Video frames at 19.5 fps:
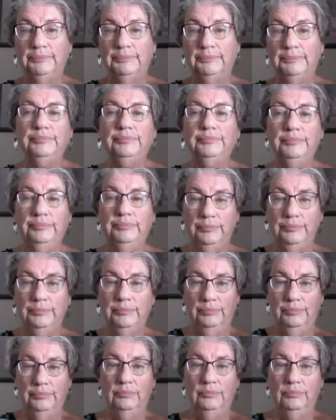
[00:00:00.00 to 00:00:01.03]

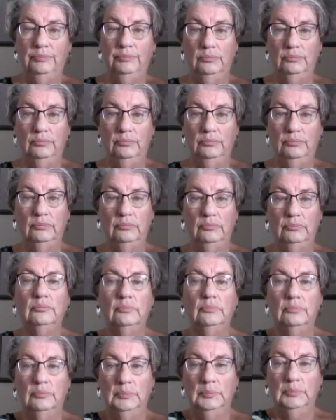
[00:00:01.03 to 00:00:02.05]

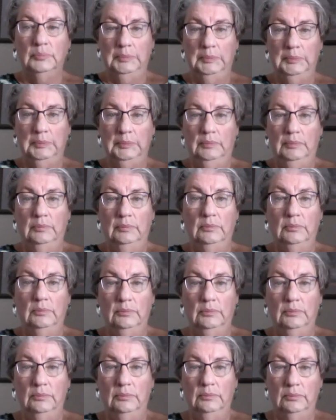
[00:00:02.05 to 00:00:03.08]

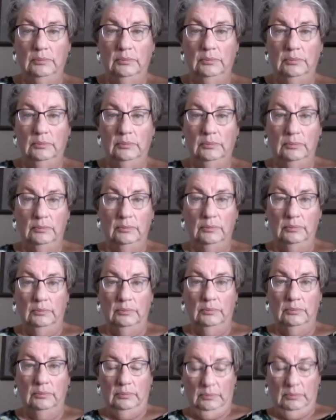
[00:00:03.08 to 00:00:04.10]

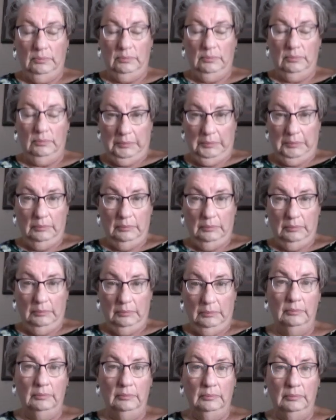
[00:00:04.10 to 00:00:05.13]

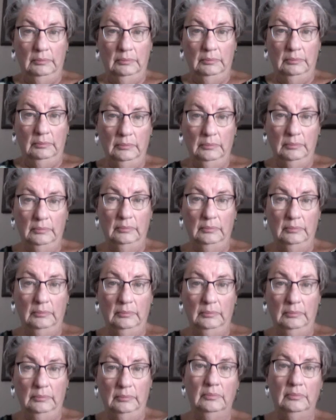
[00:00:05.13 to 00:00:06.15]

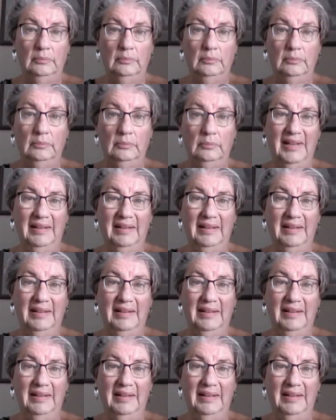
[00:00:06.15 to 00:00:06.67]
(not speaking)